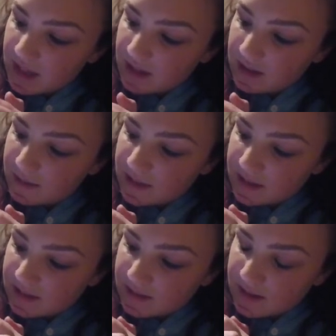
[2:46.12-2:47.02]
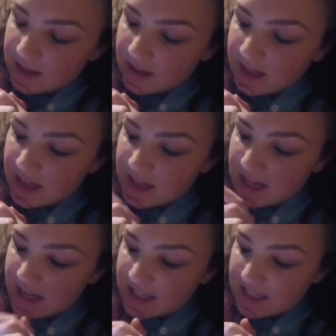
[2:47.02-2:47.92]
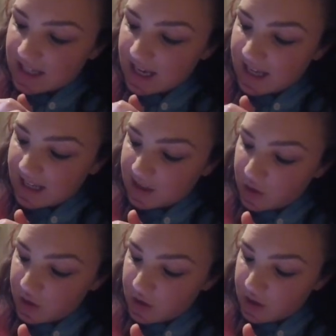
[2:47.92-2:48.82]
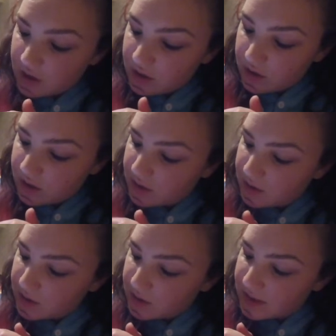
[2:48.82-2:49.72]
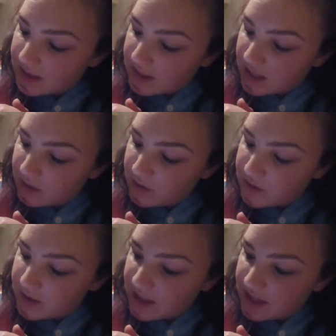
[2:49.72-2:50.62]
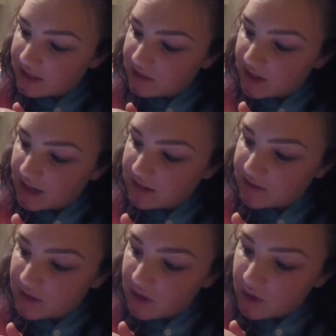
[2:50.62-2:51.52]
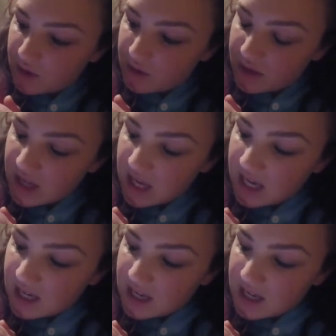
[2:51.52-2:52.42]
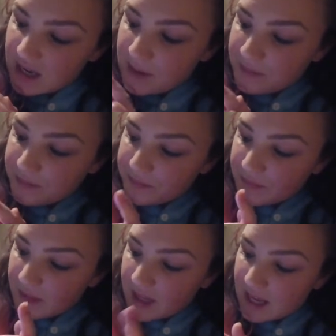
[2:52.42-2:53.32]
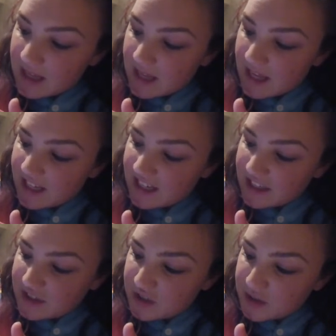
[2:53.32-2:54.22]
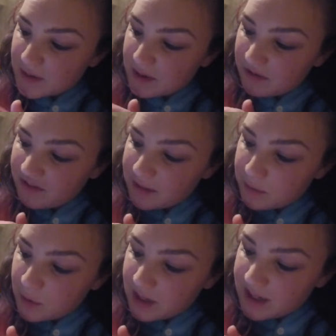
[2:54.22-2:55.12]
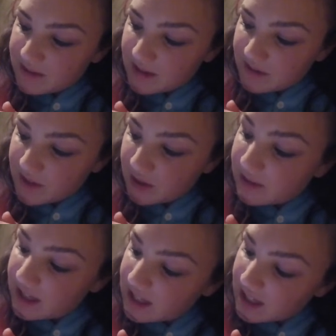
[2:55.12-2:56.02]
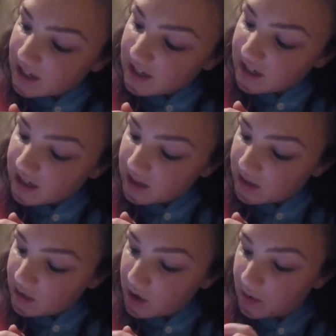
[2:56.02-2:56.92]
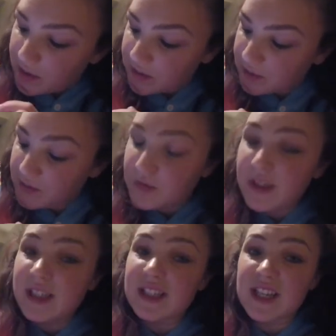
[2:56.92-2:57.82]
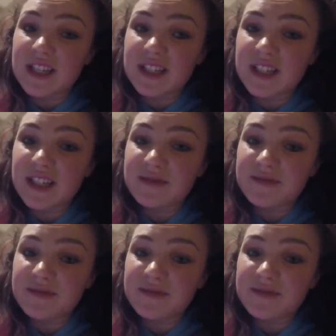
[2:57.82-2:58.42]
Oh my god. And then I had it again at lunch, which you can see it's like 392 calories for the whole thing. And then I showed you my weird ravioli thing earlier. Oh, which was really tasty.